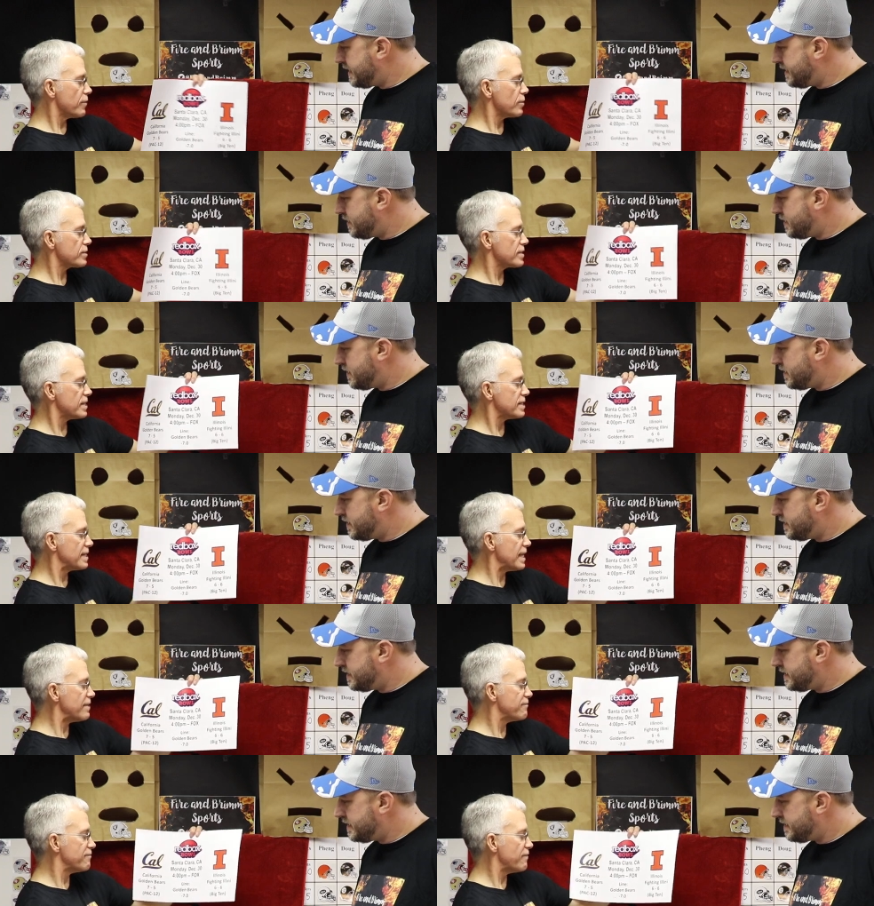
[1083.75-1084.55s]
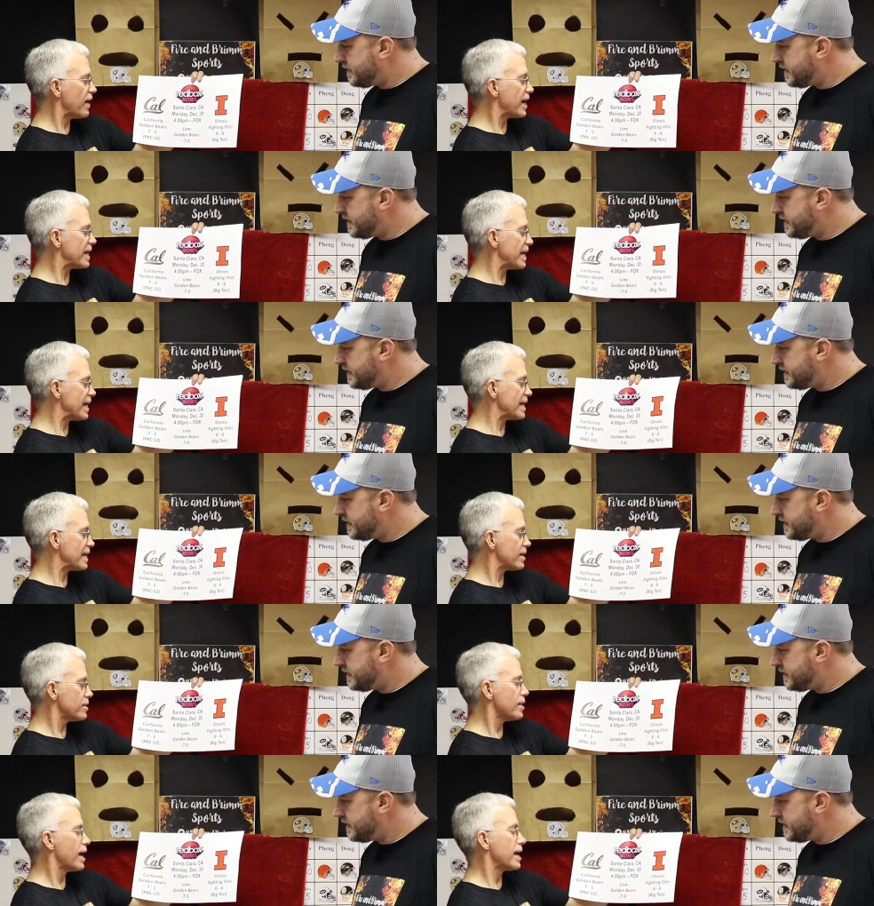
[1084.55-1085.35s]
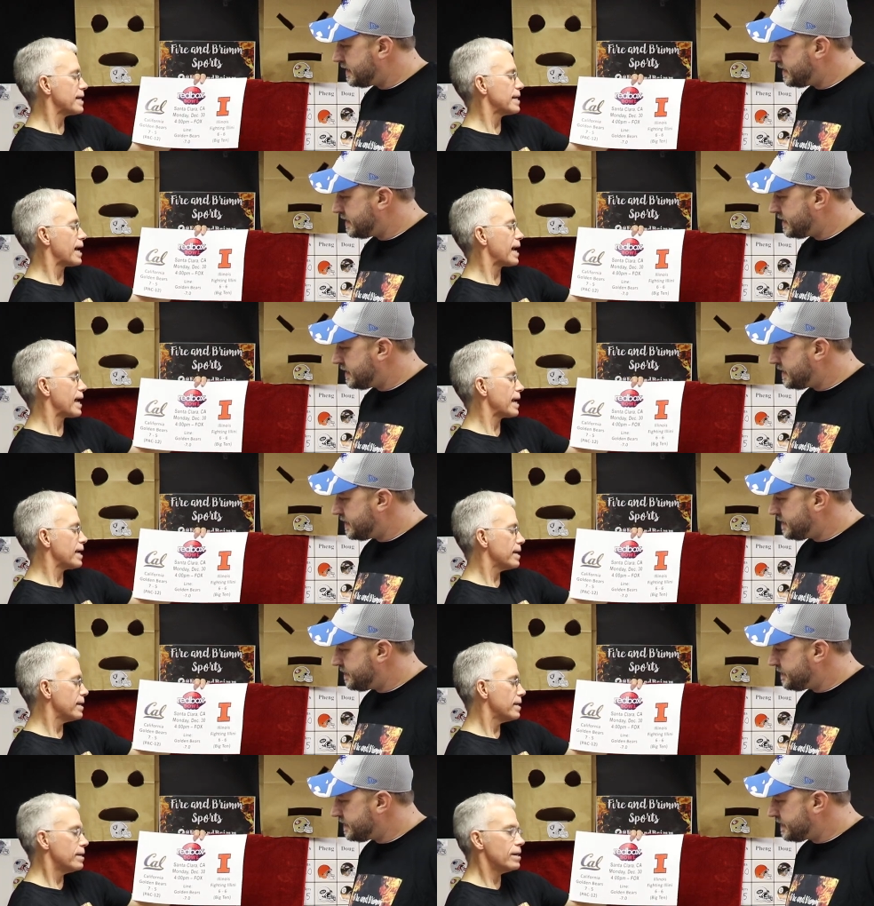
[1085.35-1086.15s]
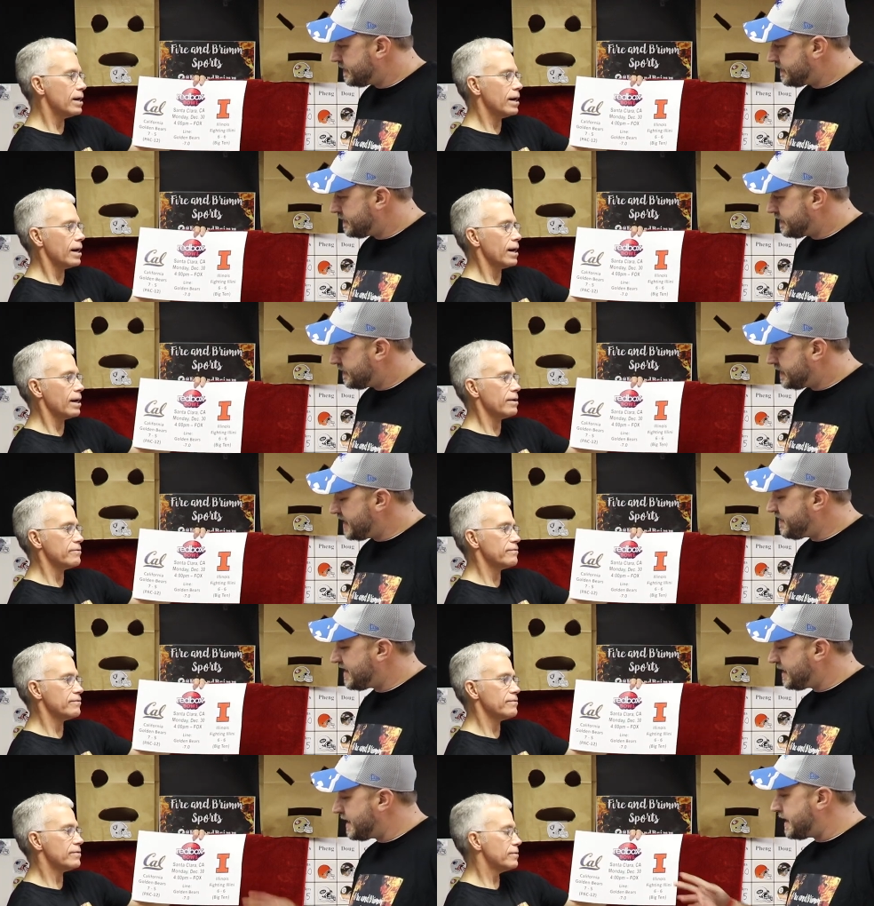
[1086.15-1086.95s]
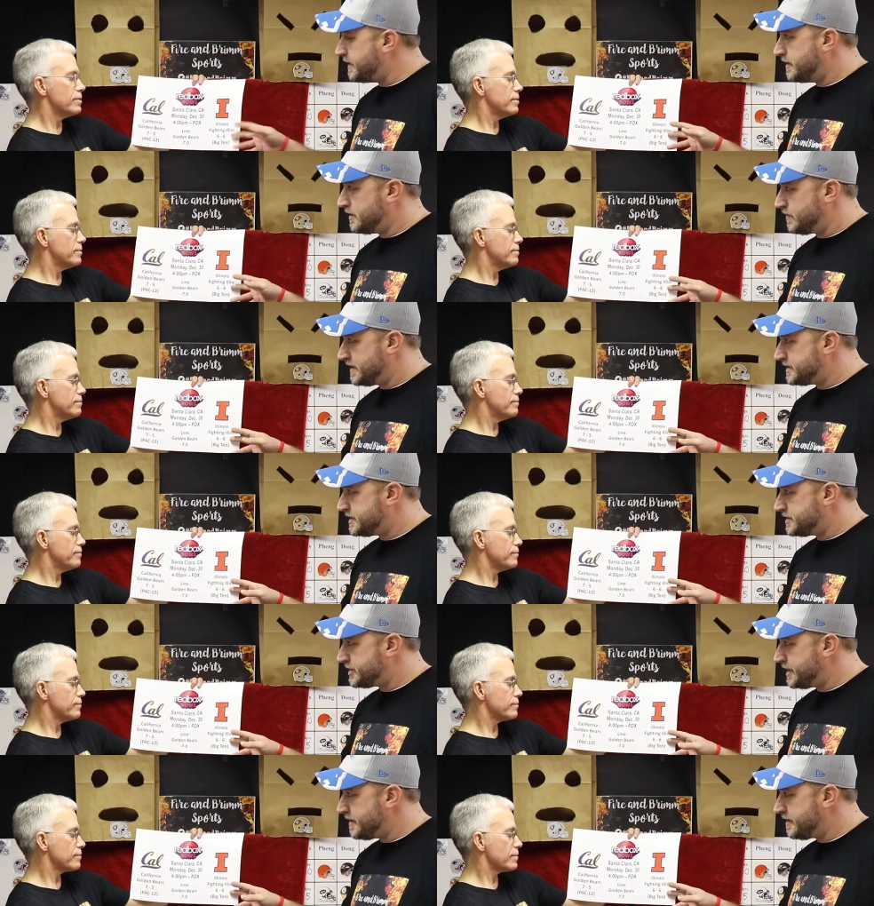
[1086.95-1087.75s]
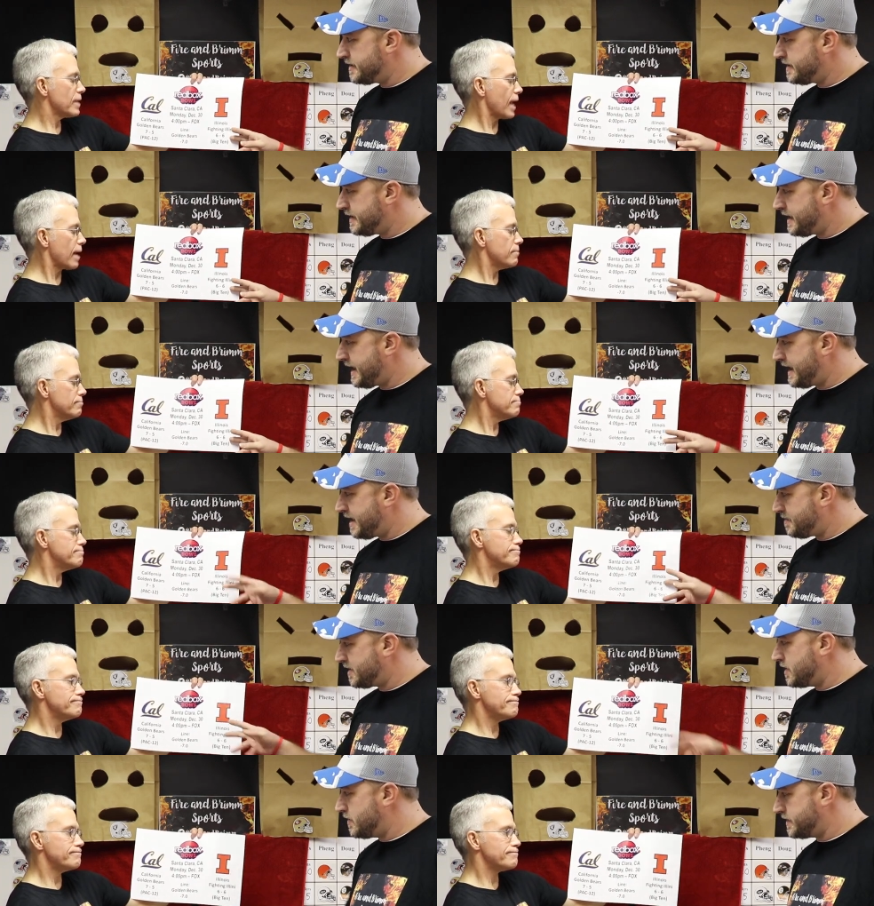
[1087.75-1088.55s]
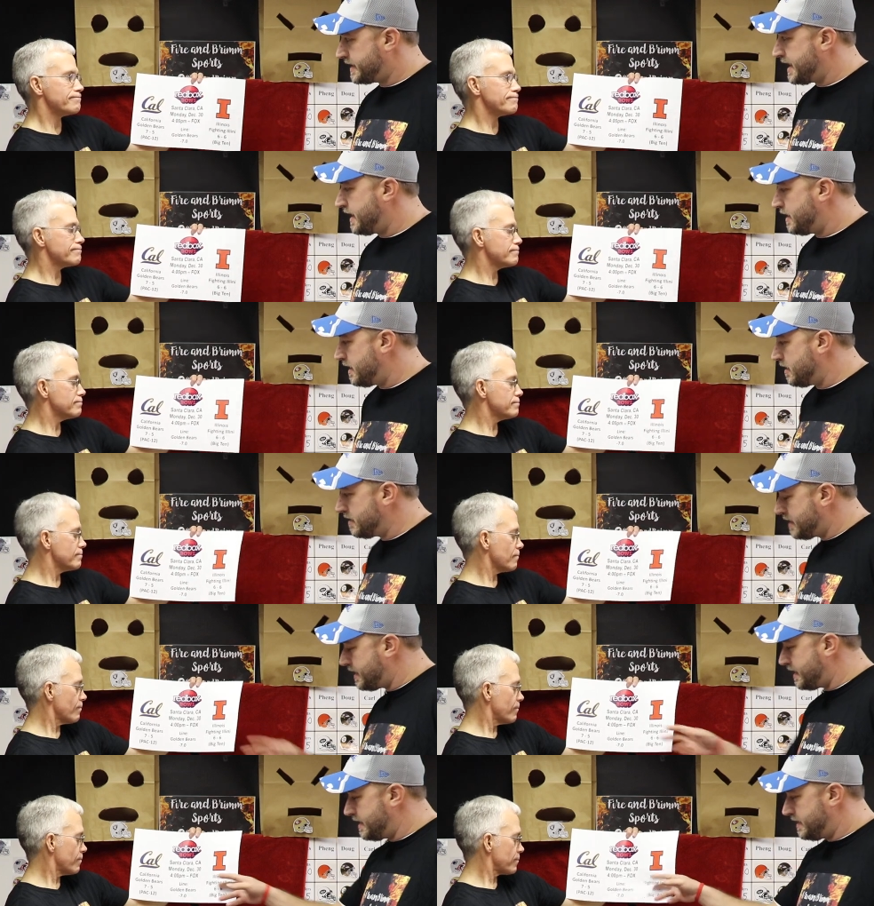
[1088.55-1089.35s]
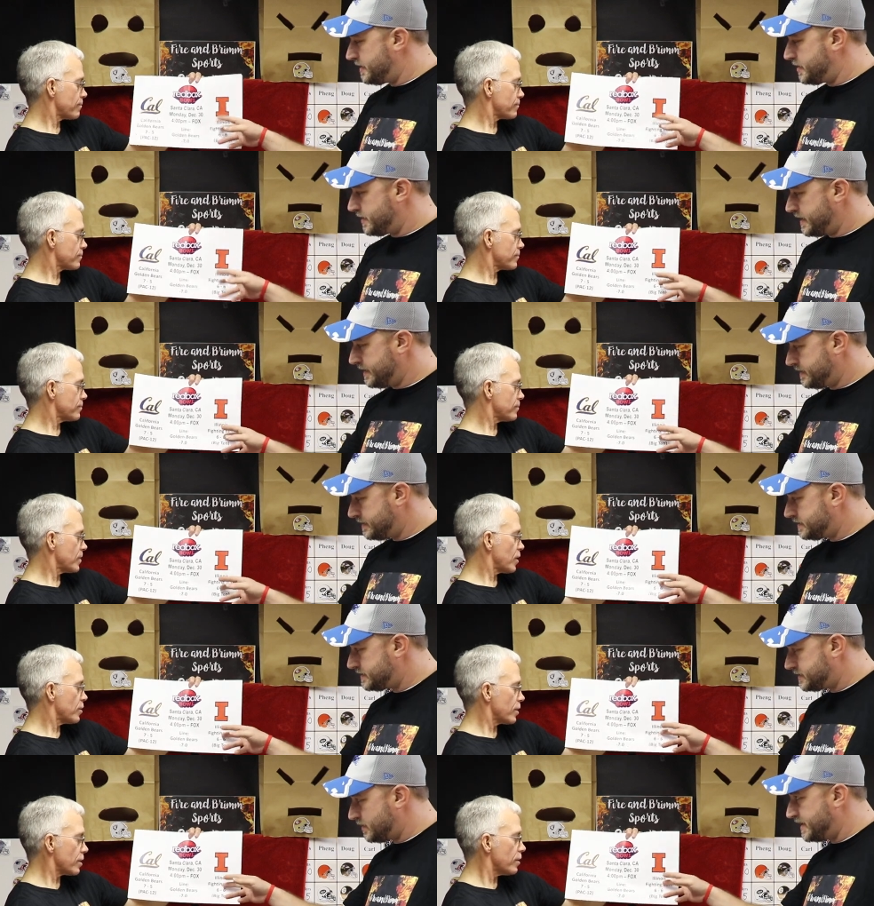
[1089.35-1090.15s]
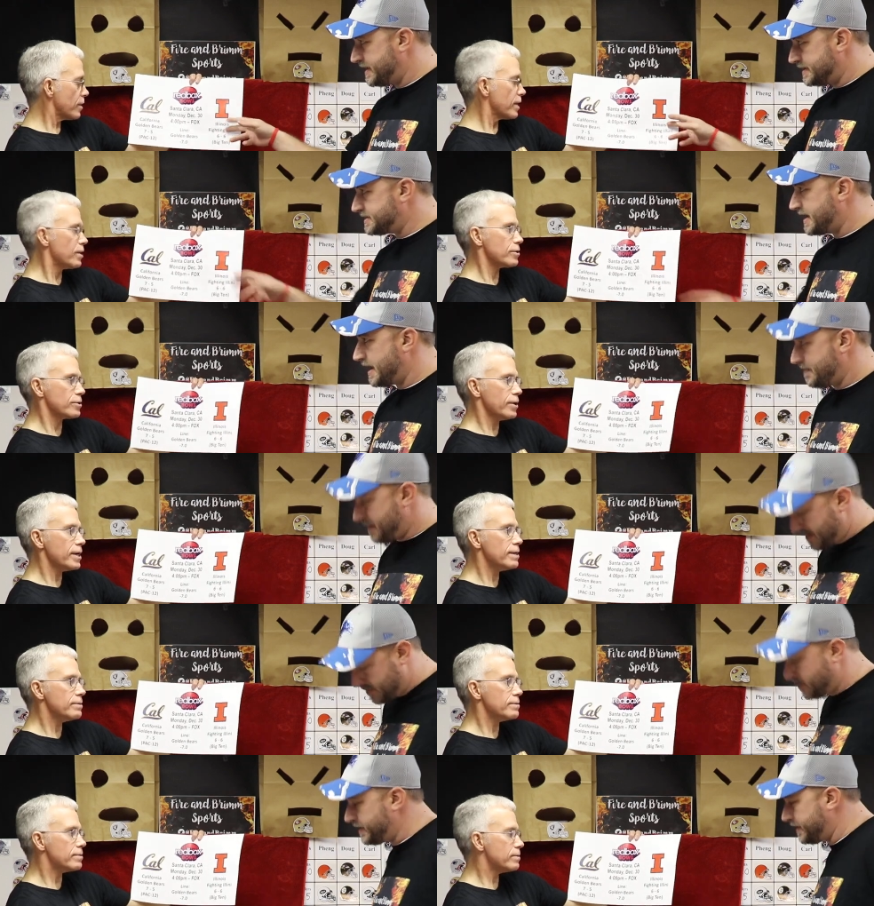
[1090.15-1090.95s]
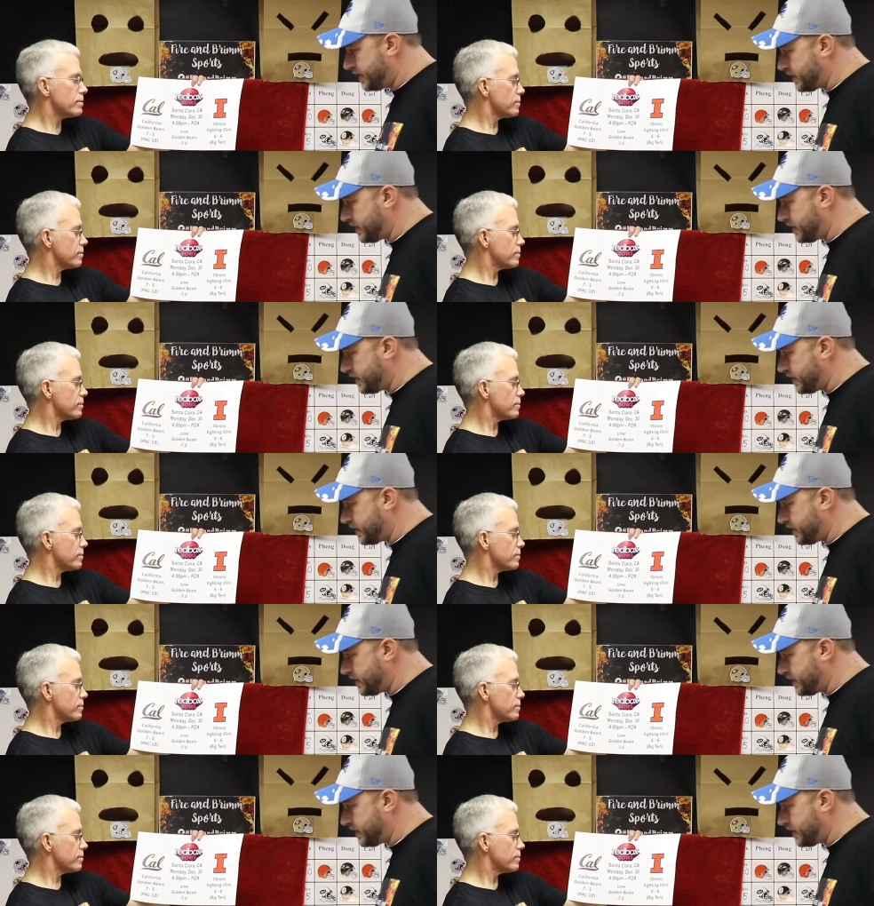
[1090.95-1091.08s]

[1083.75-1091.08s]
Speaker 1: Versus the Fighting Illini. Of,
Speaker 2: They've had a lot of good wins this year. Yeah. And I'm going to go with Cal, or, uh, Illinois
Speaker 1: You're to win this Illinois? game. I'm going to